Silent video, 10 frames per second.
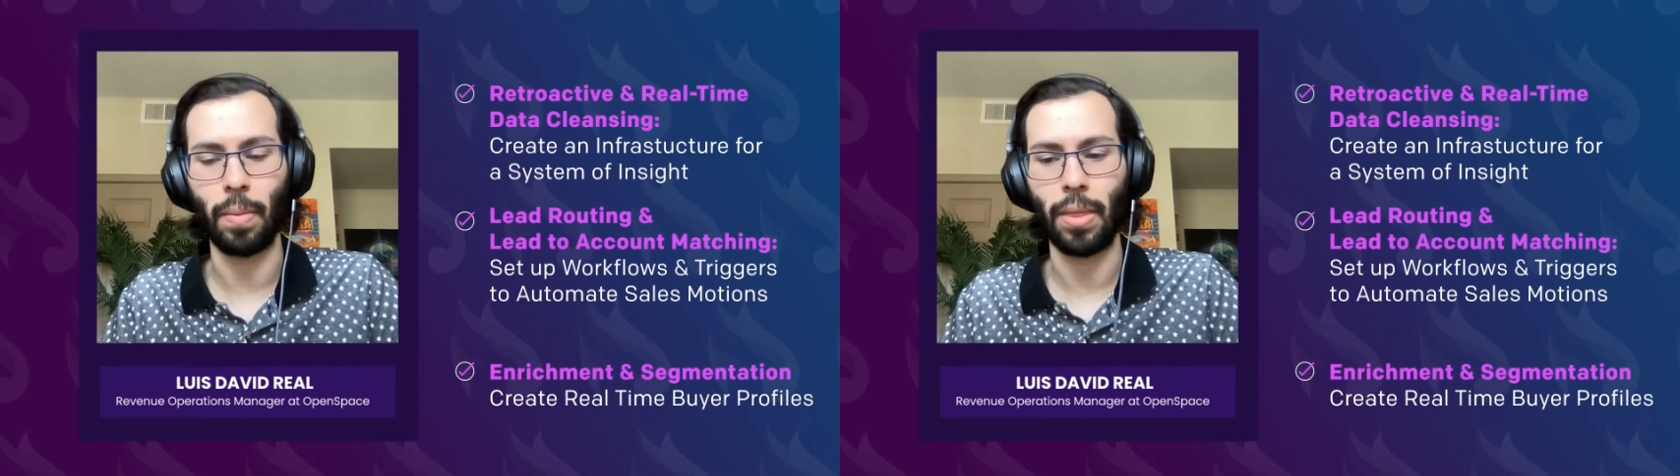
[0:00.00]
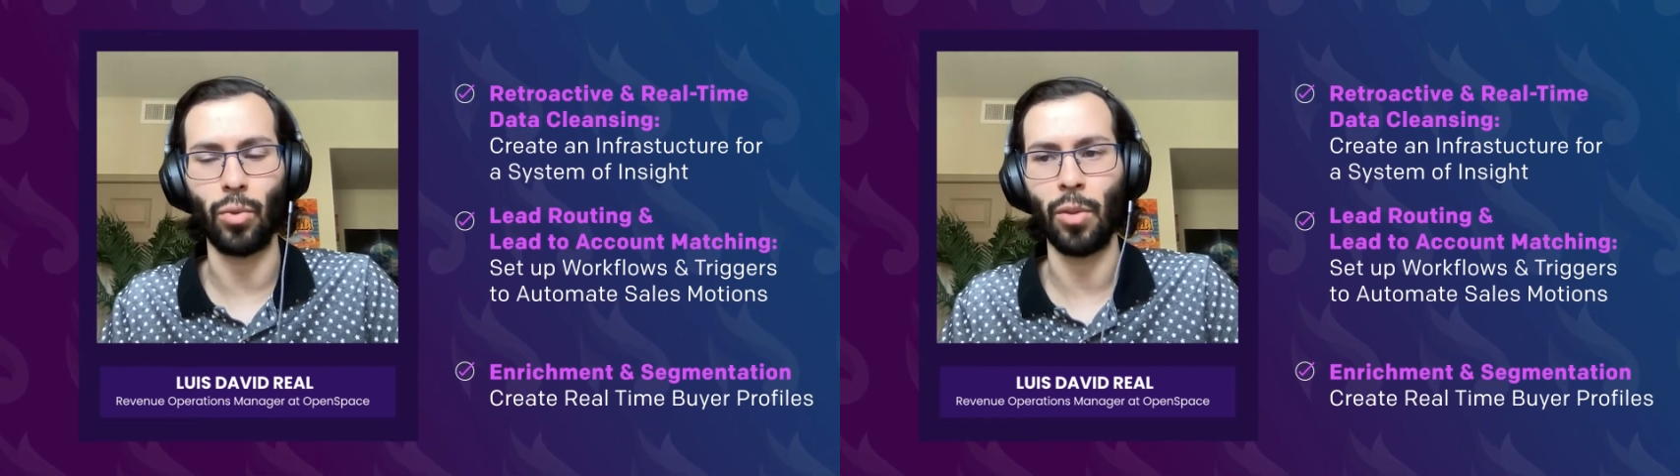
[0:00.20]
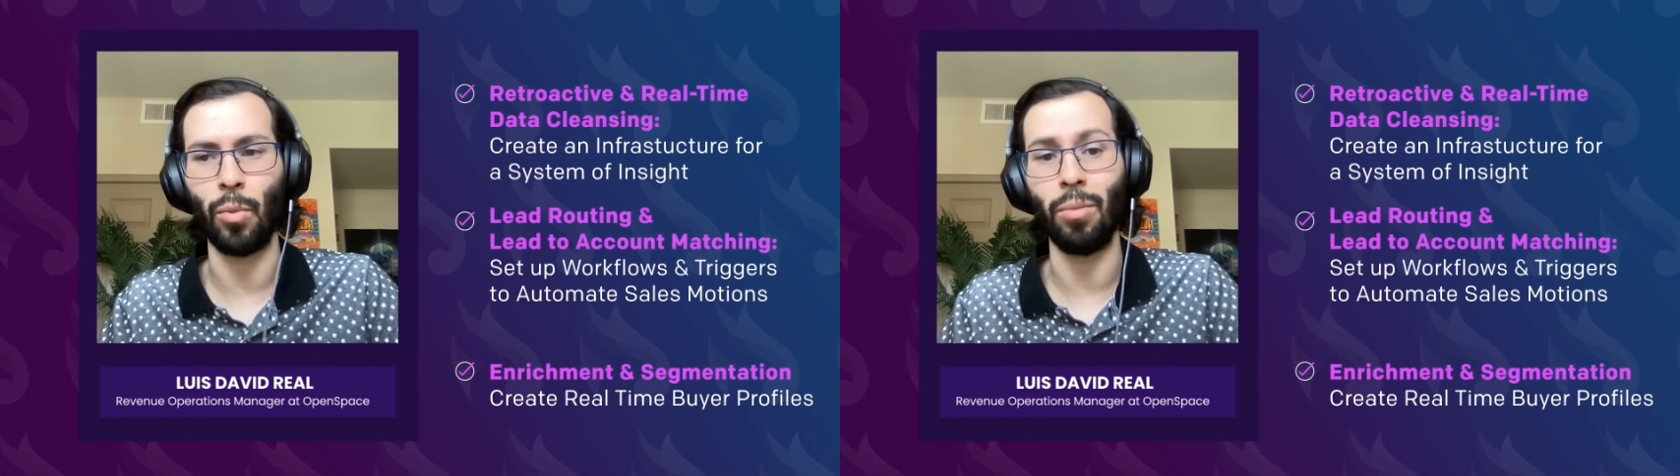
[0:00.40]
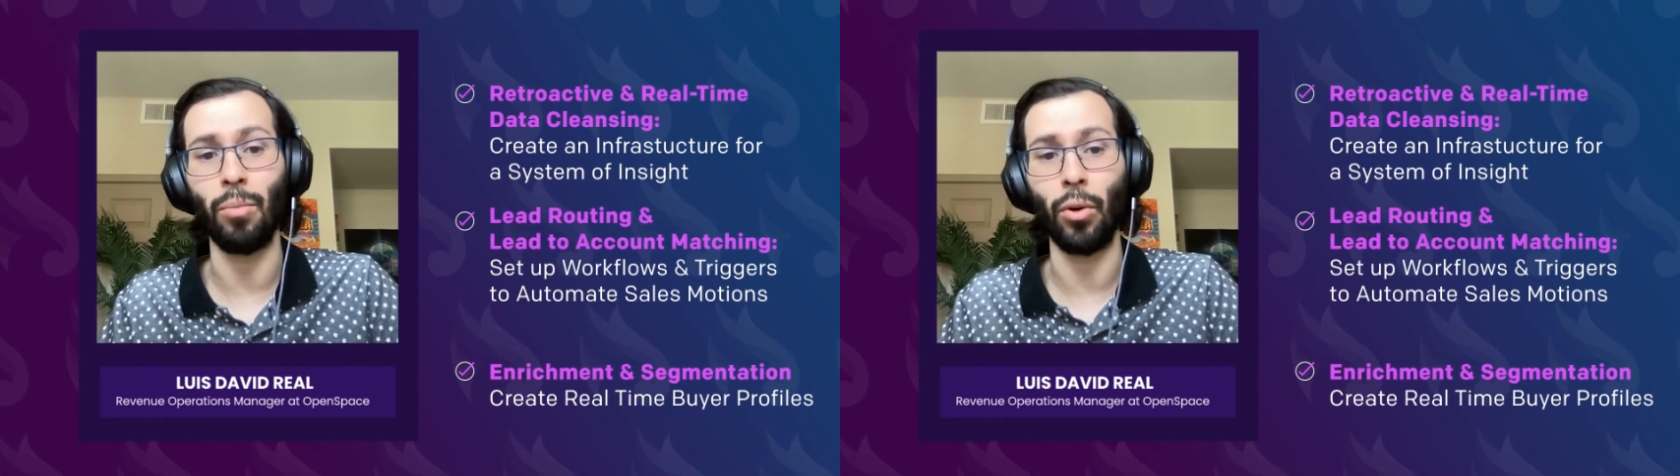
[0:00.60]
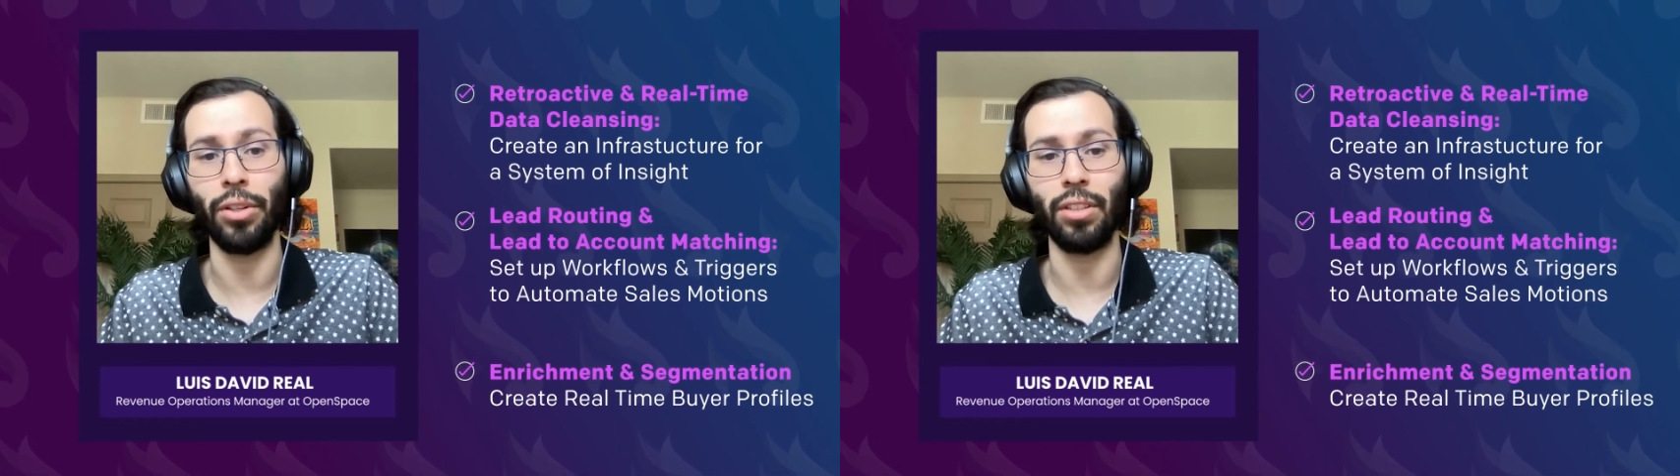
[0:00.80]
One of the more
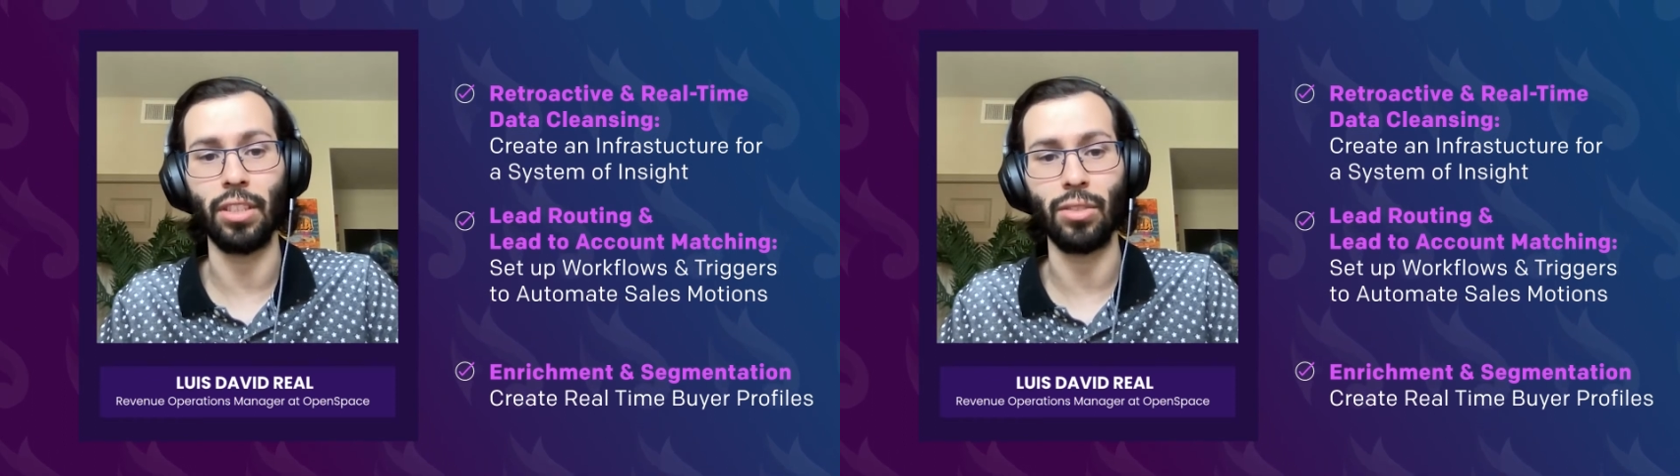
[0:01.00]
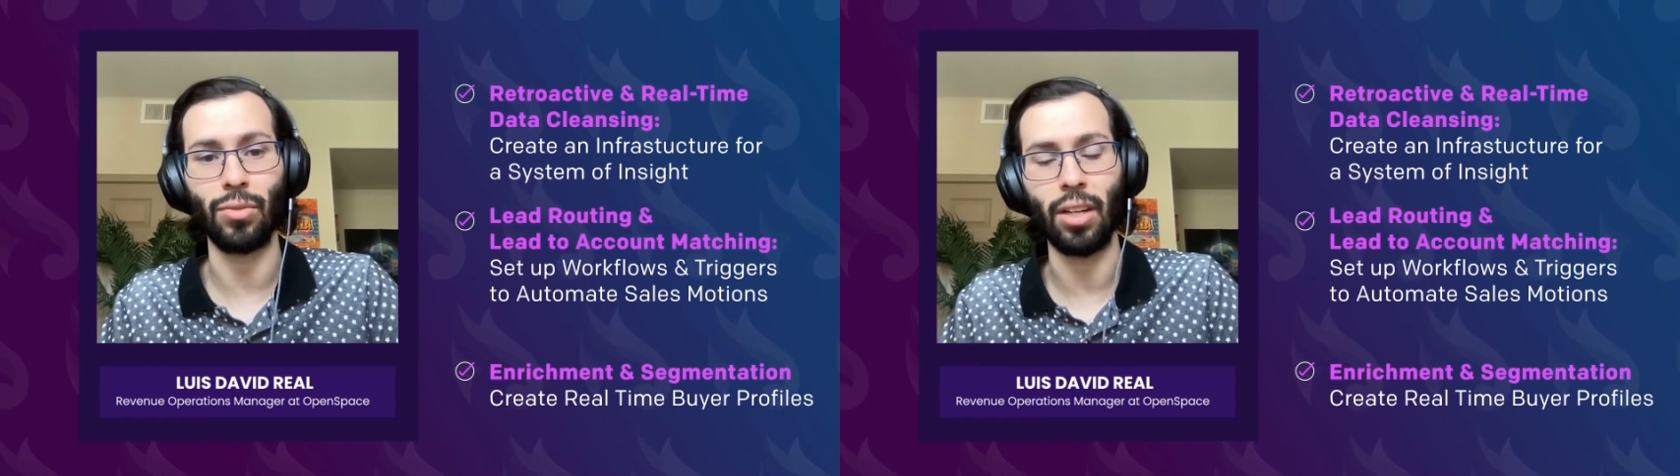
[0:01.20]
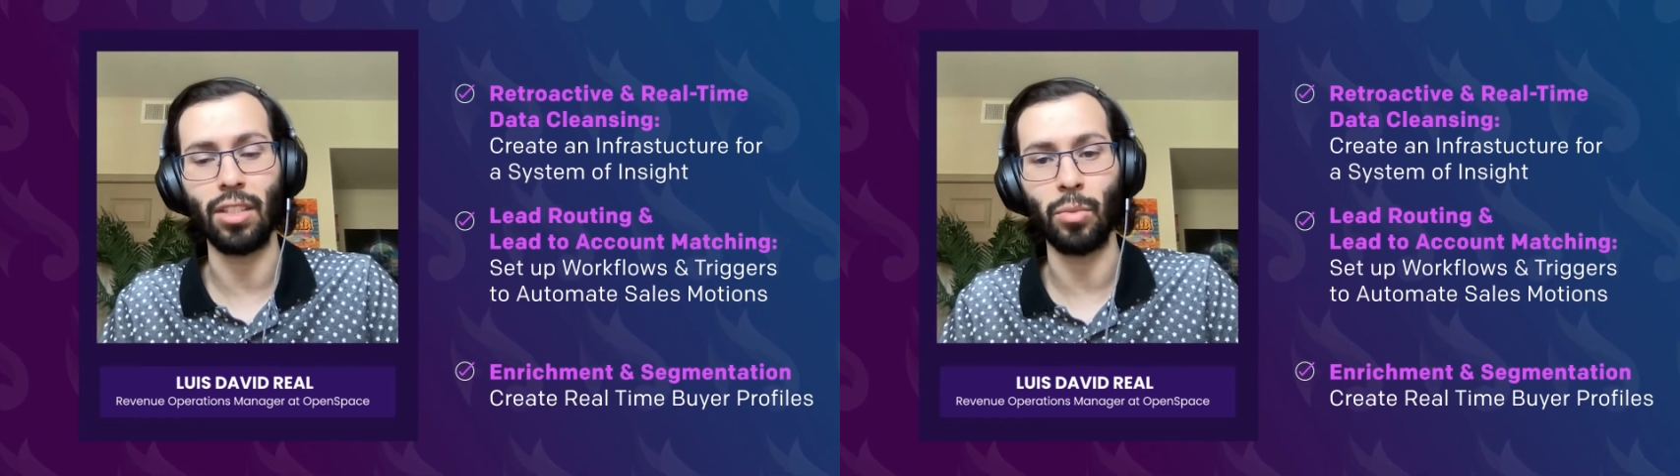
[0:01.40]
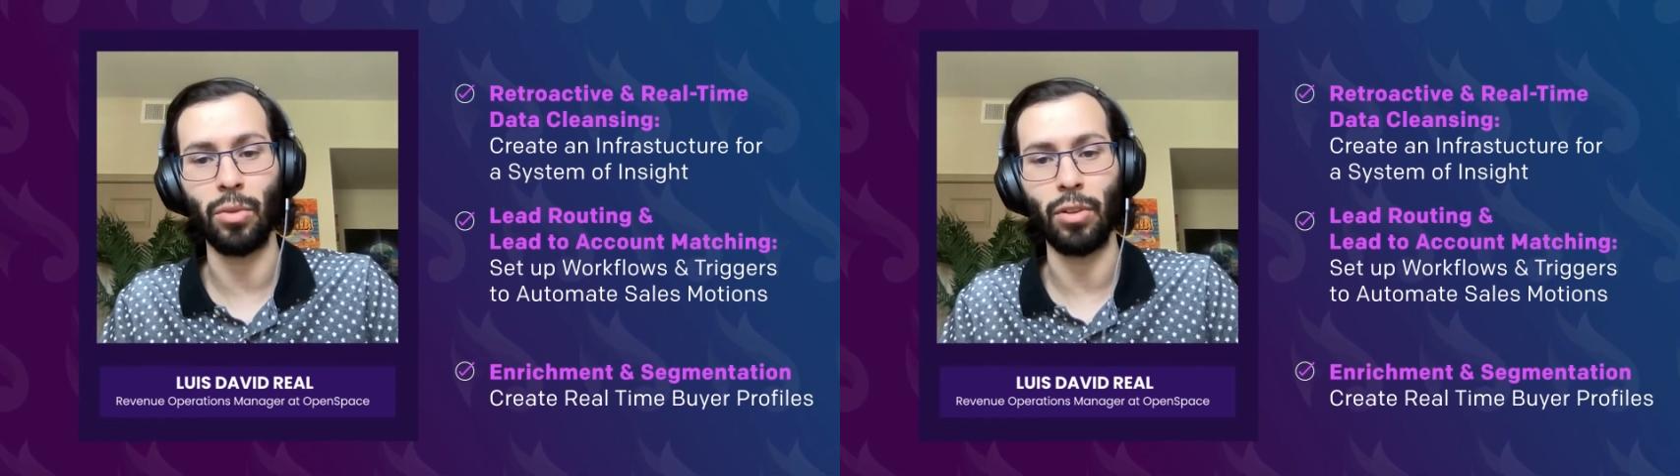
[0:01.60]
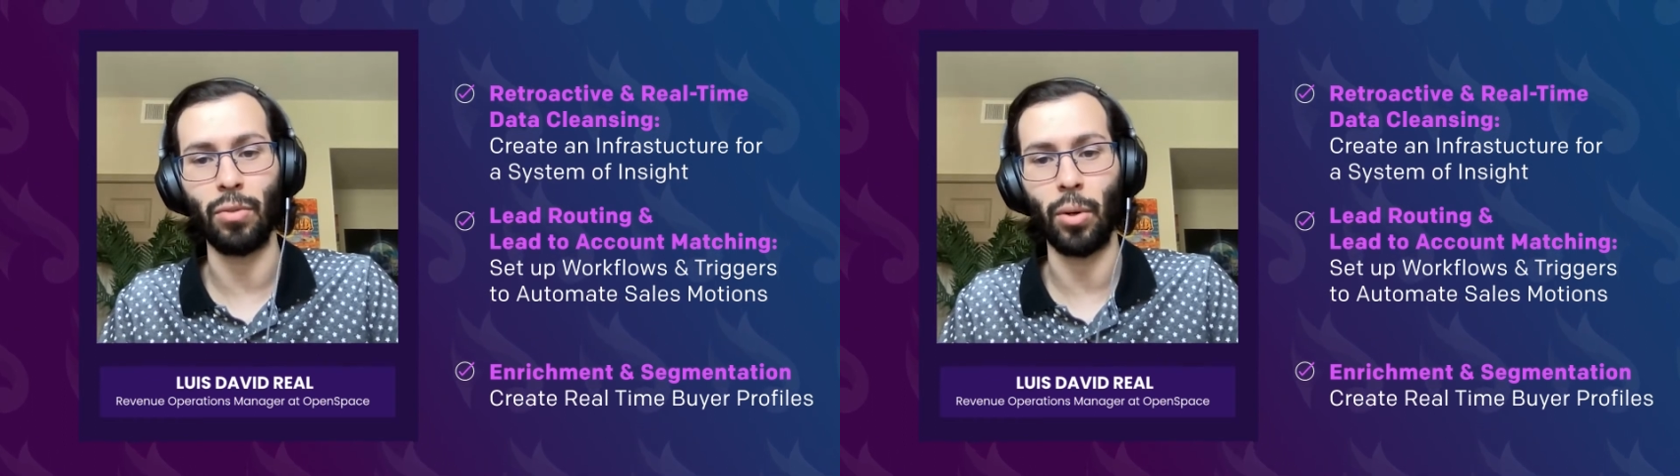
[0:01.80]
important things for us
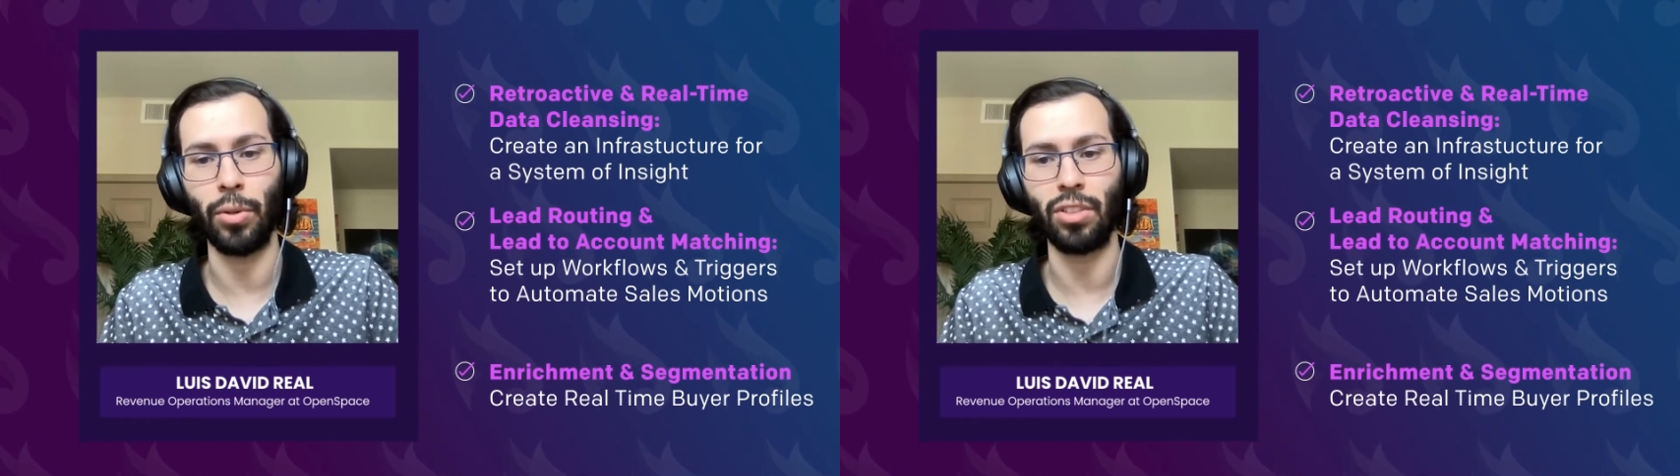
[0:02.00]
moving forward